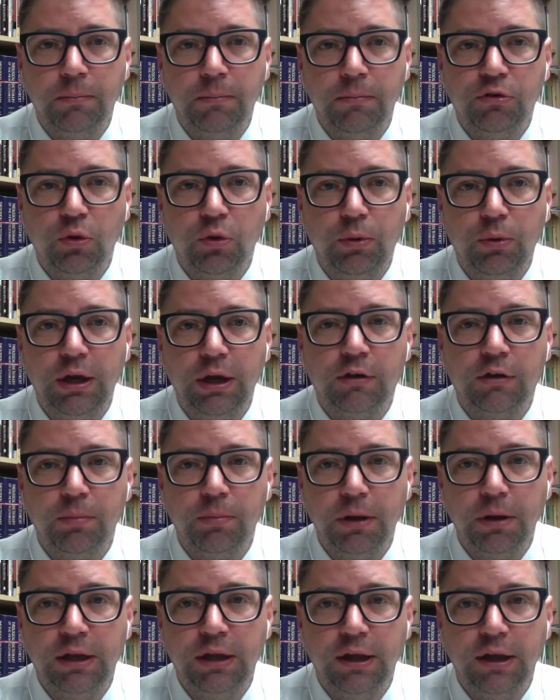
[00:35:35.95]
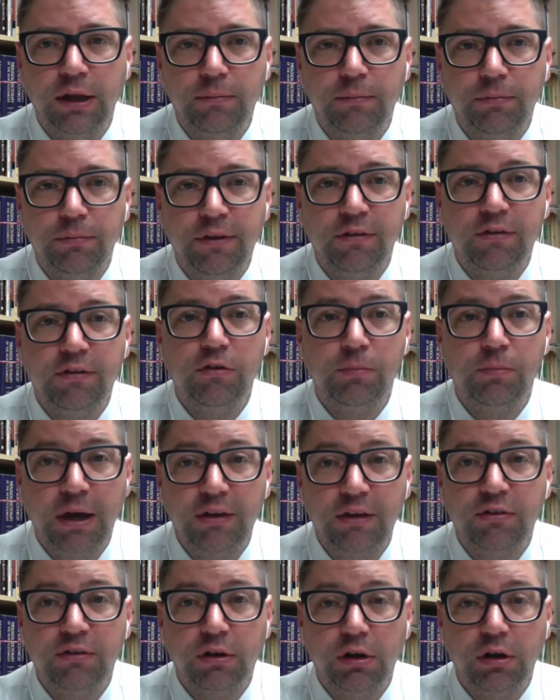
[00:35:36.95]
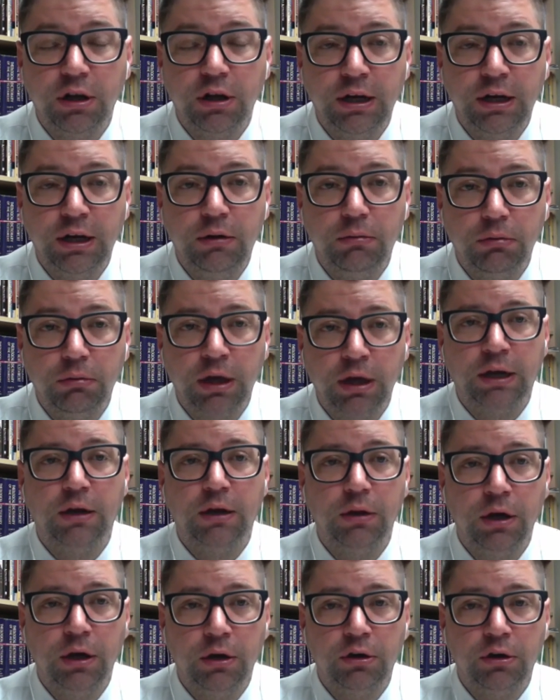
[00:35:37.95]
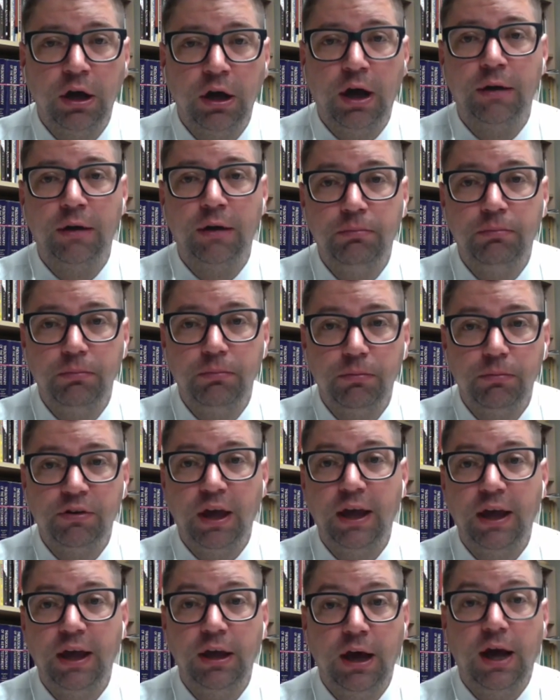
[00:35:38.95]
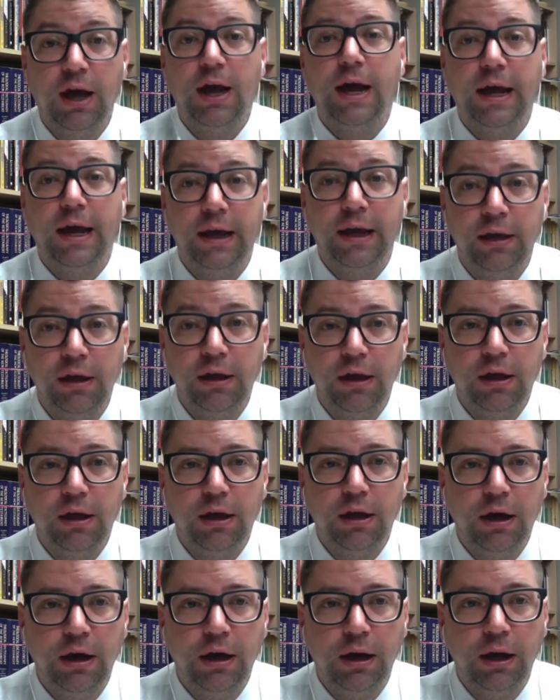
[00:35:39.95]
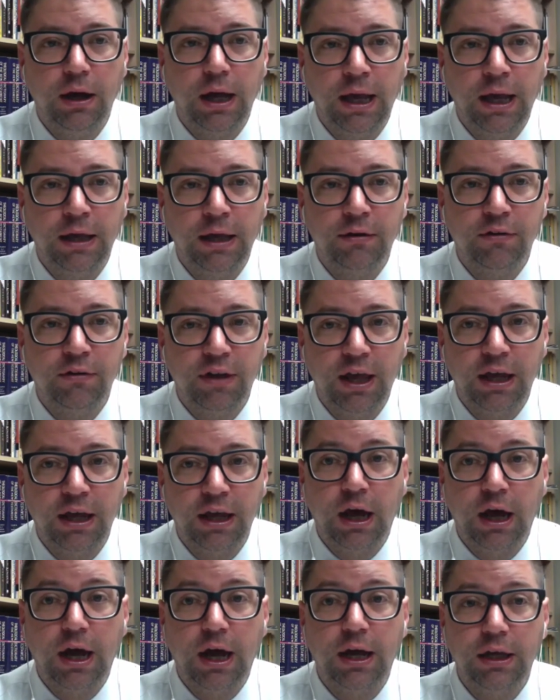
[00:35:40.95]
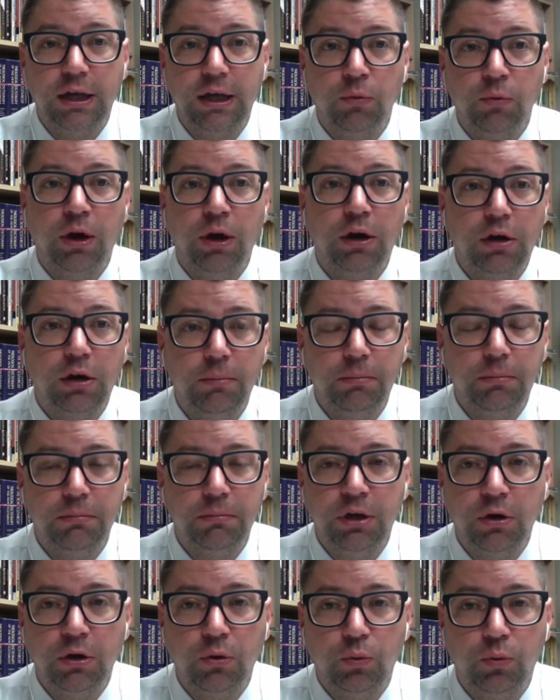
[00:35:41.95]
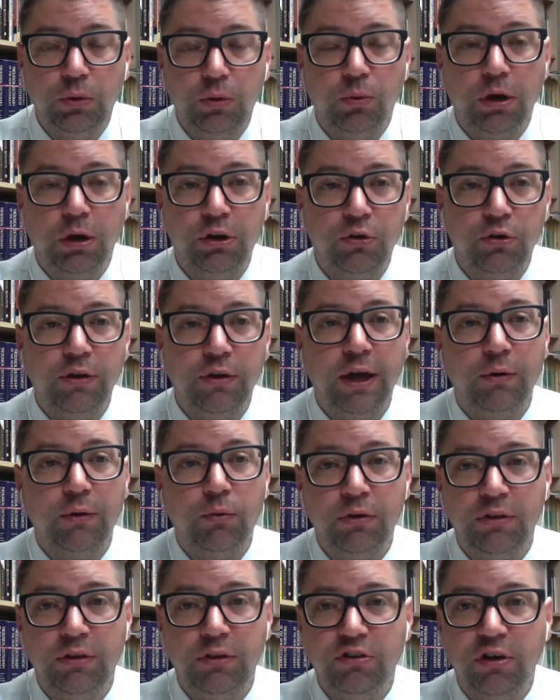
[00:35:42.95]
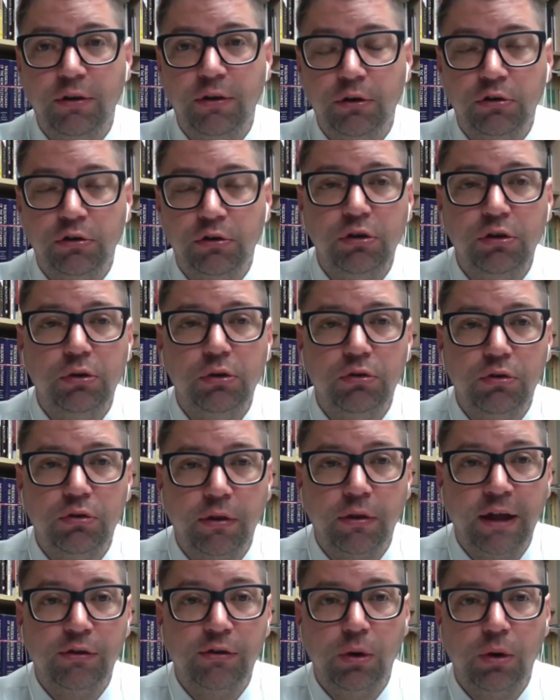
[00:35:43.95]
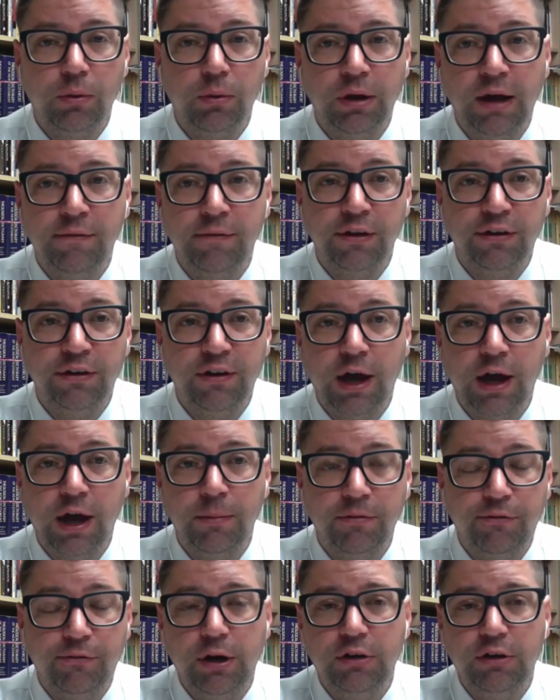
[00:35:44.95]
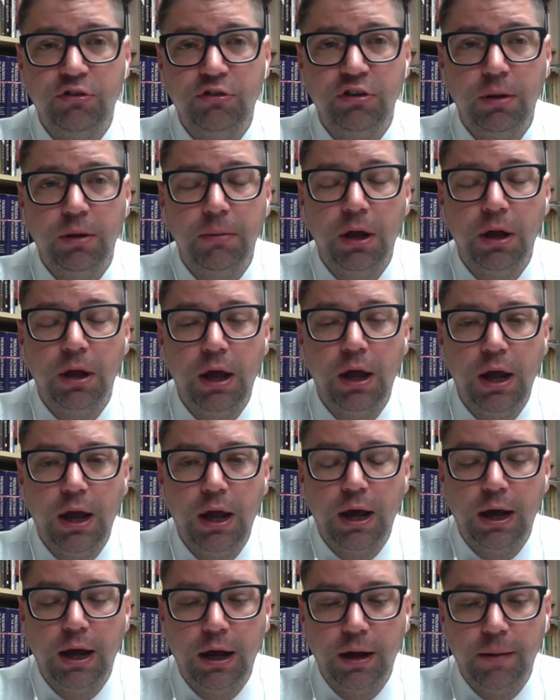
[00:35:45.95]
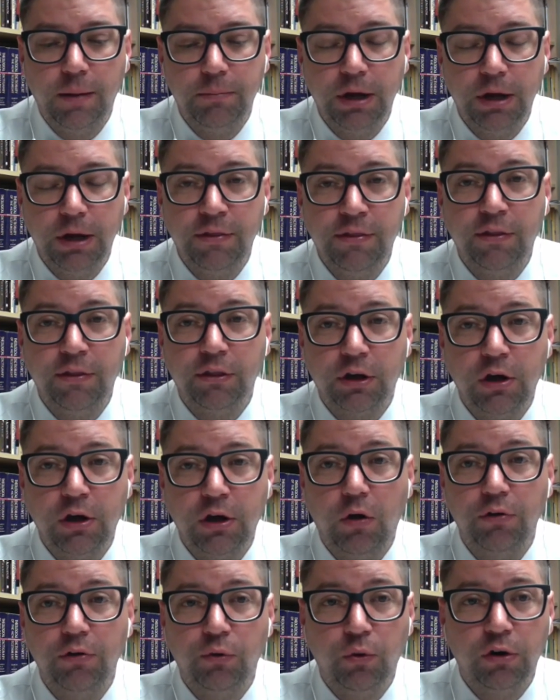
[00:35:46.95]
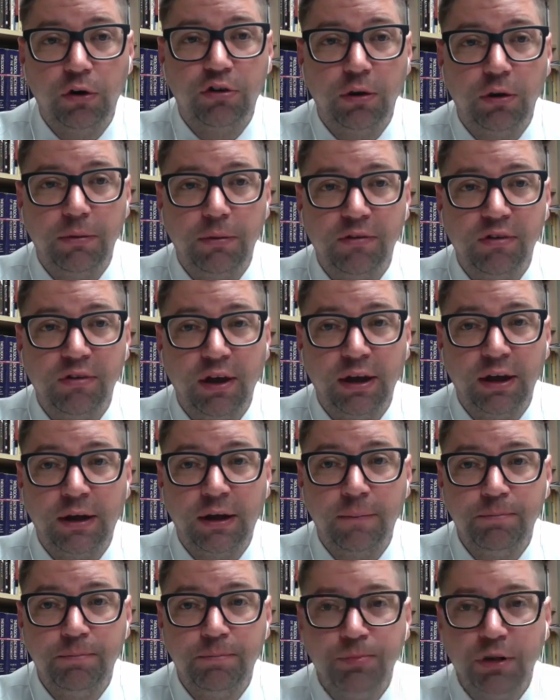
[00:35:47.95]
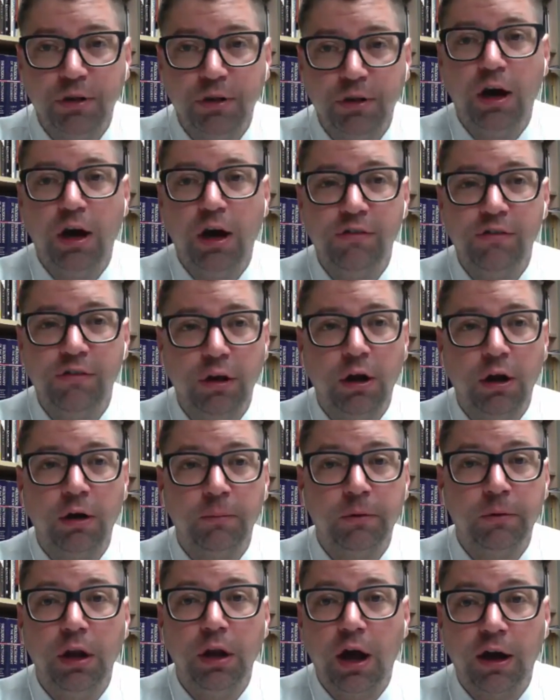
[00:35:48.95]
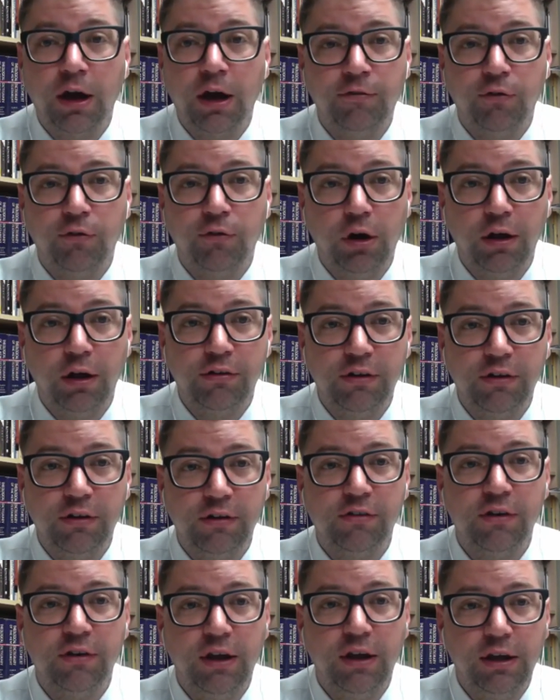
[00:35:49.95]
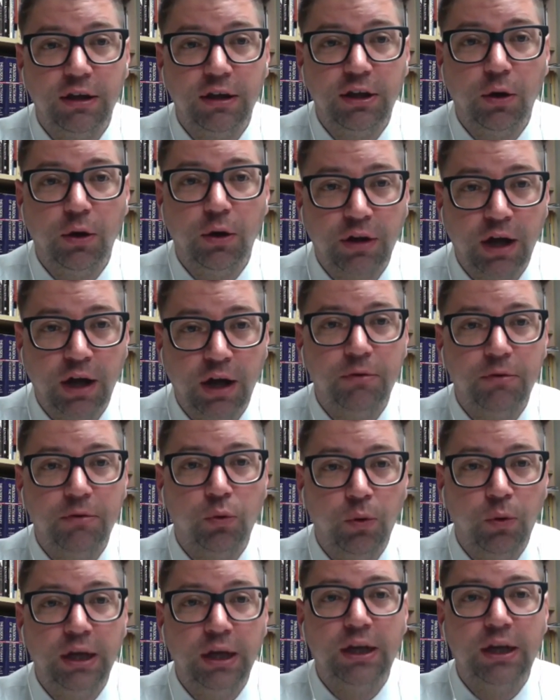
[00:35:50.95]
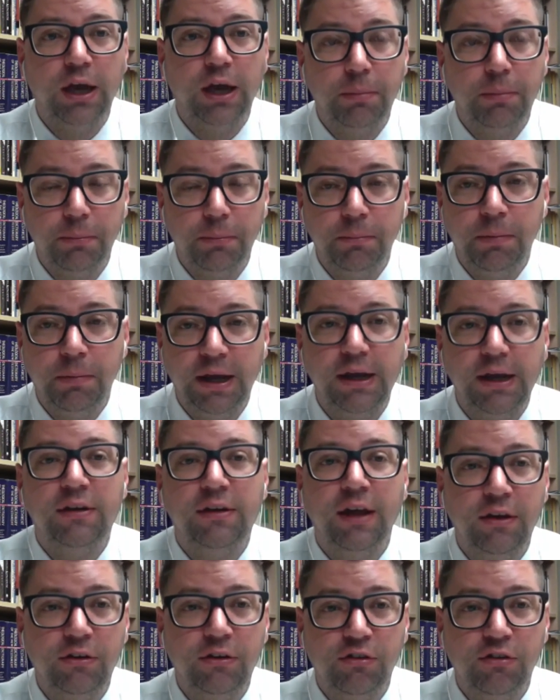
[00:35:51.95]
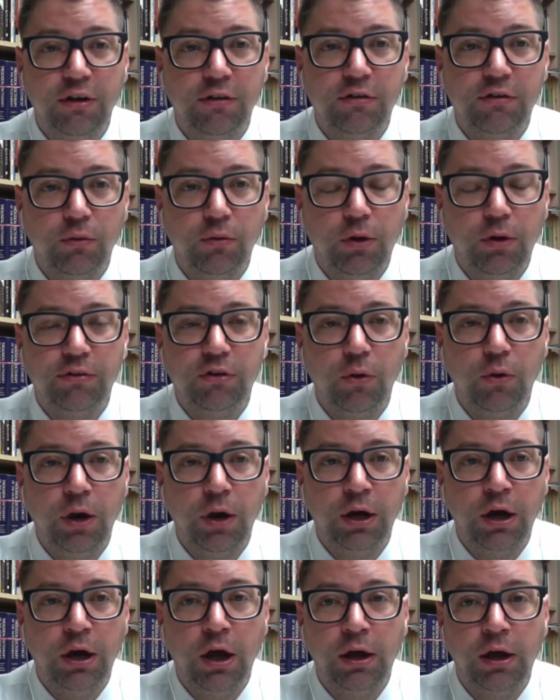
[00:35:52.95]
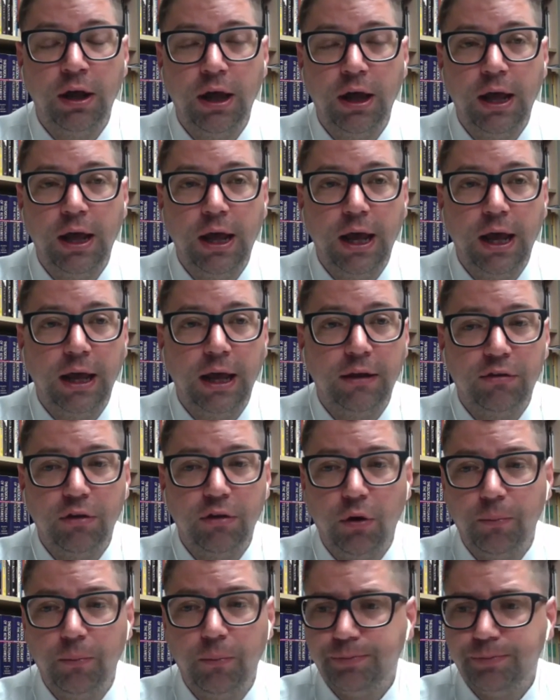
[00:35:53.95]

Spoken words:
So we explained that this is basically like God saying hi, and saying hi and welcome. We want to do that with each other too. So that's why we have the time of friendship. And then the call to worship is like God's alarm clock for us. It's, time to wake up and pay attention as to what's going on. And so